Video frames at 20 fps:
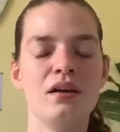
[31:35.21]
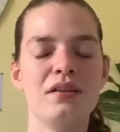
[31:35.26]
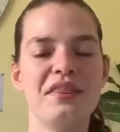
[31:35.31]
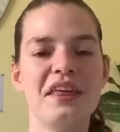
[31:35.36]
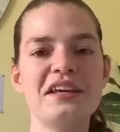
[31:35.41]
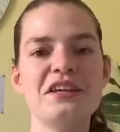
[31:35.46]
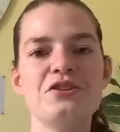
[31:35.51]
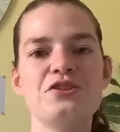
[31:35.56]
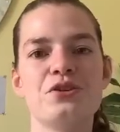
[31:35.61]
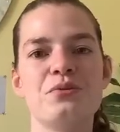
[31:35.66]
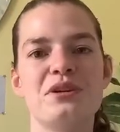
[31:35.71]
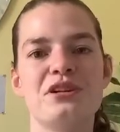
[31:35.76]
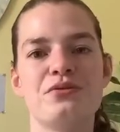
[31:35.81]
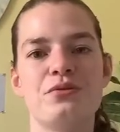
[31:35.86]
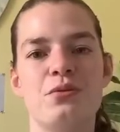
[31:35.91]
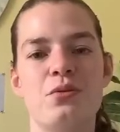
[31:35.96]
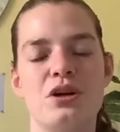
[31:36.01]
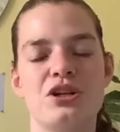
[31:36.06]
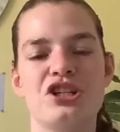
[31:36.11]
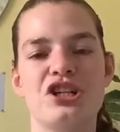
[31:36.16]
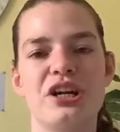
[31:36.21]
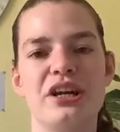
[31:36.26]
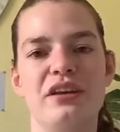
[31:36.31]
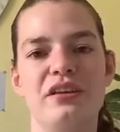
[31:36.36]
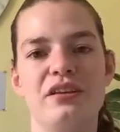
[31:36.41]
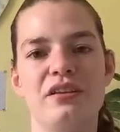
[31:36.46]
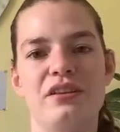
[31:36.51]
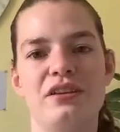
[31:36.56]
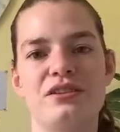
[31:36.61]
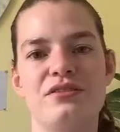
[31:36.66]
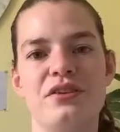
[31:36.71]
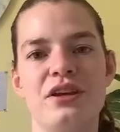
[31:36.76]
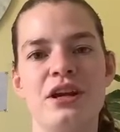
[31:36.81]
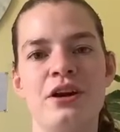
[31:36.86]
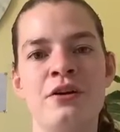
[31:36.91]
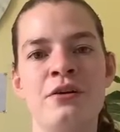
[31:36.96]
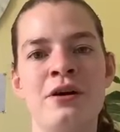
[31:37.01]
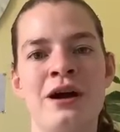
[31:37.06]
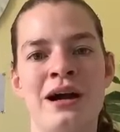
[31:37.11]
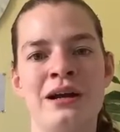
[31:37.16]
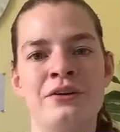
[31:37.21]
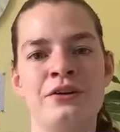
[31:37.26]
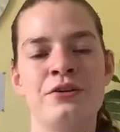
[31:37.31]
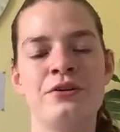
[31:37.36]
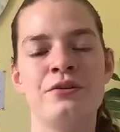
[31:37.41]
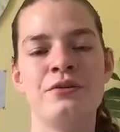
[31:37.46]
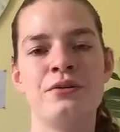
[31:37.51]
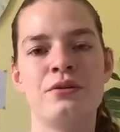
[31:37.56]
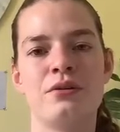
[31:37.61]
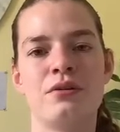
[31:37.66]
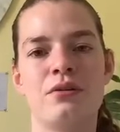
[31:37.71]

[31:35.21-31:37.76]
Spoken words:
Thank you so much for watching this video. I know